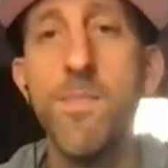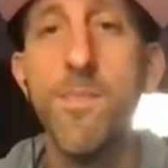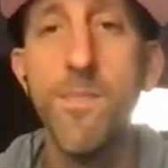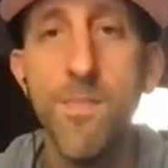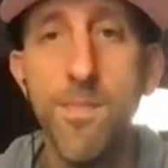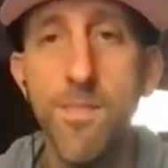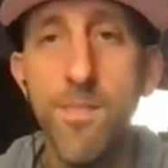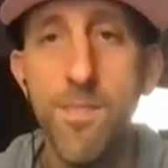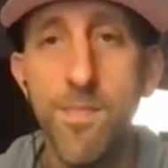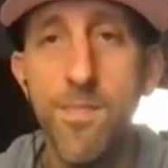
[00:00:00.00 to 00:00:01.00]

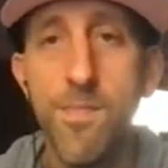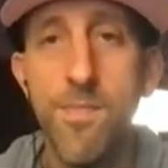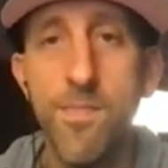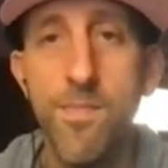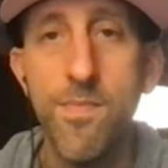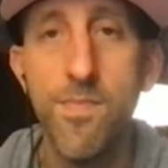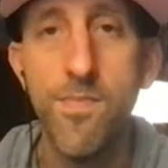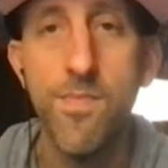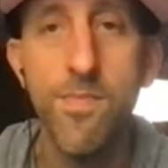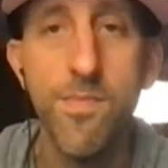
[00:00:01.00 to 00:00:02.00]

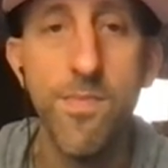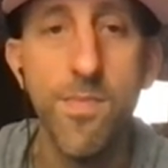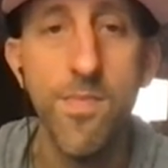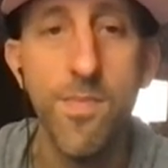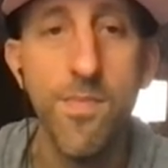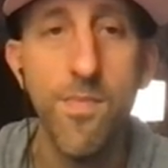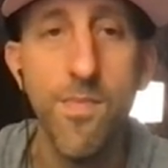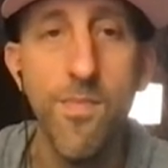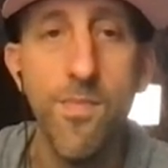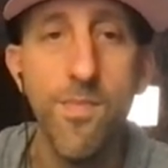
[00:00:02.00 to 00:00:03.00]

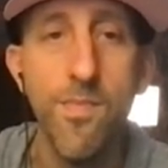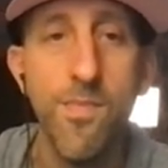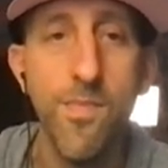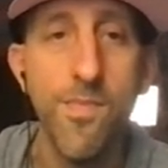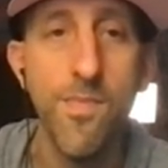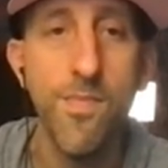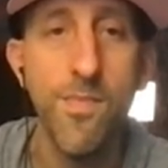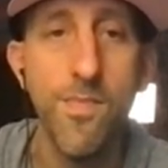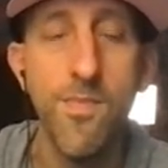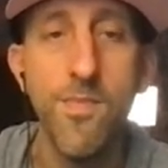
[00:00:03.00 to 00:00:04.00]

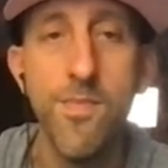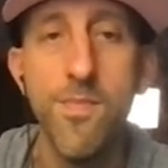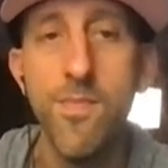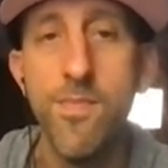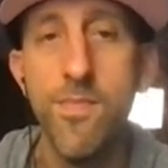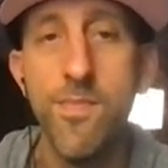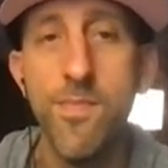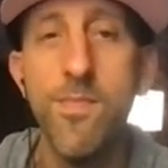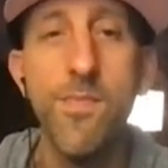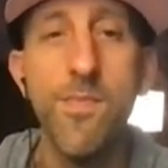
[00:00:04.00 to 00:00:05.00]

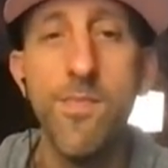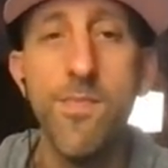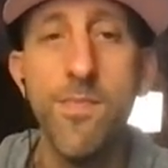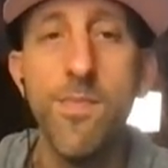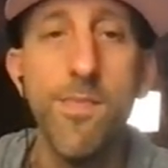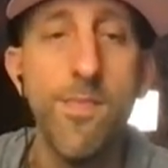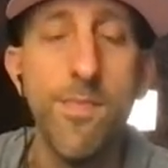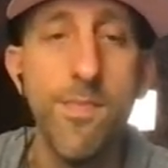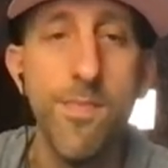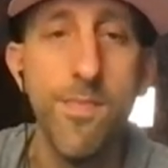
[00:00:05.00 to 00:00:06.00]

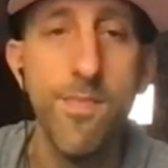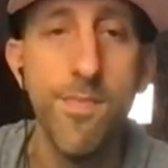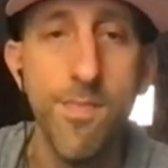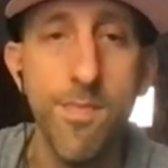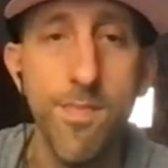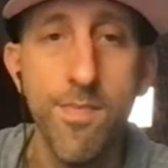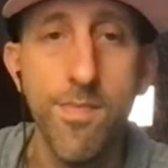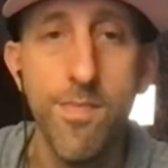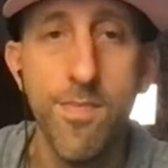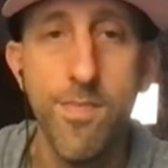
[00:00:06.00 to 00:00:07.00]

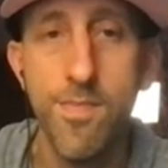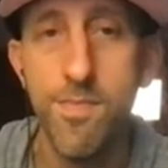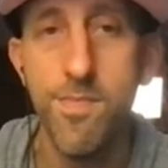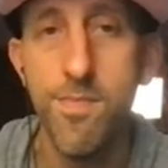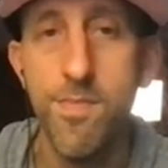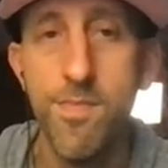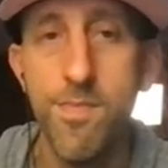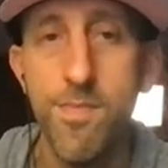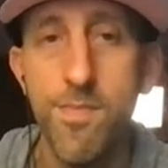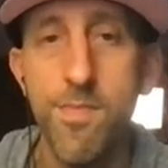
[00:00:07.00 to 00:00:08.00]
This person isn't speaking.